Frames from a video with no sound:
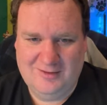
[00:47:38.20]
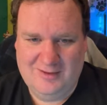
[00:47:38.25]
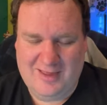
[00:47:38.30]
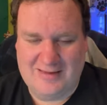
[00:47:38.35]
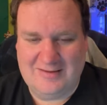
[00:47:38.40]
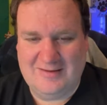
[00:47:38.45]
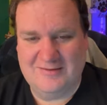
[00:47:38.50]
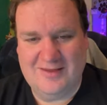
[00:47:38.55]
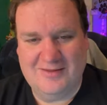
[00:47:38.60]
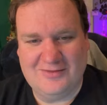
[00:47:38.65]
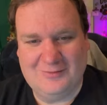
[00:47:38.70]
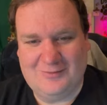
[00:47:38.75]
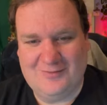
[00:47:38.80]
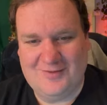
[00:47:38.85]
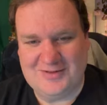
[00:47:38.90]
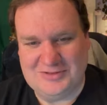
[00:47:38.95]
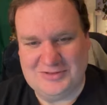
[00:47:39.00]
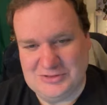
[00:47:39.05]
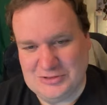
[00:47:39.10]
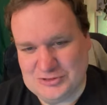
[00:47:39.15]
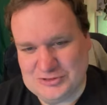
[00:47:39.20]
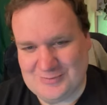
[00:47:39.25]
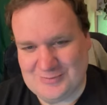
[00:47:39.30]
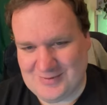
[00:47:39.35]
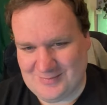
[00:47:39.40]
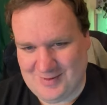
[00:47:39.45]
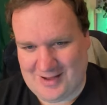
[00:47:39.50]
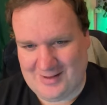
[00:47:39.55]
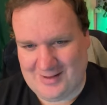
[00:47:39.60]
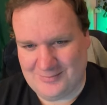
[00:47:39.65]
And then the other one that used to
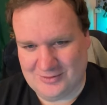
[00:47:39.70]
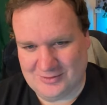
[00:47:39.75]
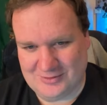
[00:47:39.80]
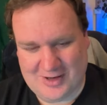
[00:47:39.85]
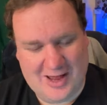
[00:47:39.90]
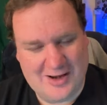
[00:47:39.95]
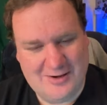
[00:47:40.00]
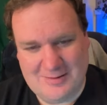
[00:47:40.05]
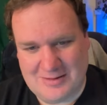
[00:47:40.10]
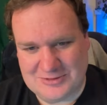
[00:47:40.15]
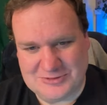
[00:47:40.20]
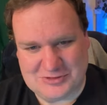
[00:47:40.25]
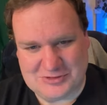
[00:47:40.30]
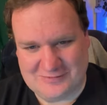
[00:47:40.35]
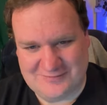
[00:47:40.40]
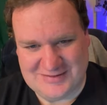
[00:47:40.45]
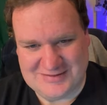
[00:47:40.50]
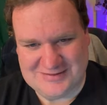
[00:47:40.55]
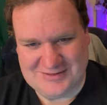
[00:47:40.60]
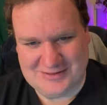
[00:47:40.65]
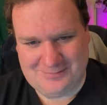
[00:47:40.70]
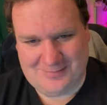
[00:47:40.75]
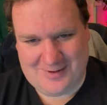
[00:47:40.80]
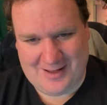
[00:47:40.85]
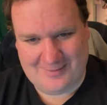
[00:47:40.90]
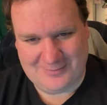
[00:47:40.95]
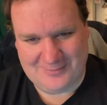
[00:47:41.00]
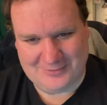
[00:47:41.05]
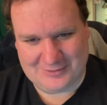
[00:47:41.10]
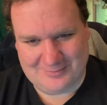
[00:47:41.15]
be popular, I'm not sure if he's still
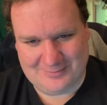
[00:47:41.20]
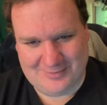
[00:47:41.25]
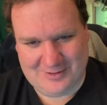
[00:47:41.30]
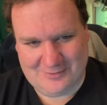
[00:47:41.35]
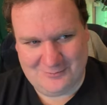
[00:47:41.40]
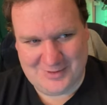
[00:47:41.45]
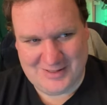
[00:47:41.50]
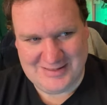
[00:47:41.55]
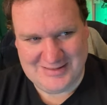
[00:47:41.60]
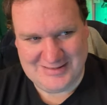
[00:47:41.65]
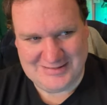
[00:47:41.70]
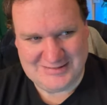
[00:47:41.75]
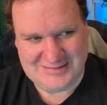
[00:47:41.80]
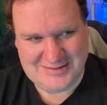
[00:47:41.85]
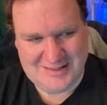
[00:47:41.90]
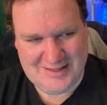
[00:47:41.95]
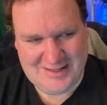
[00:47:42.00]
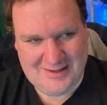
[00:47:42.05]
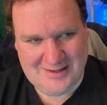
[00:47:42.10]
popular, but was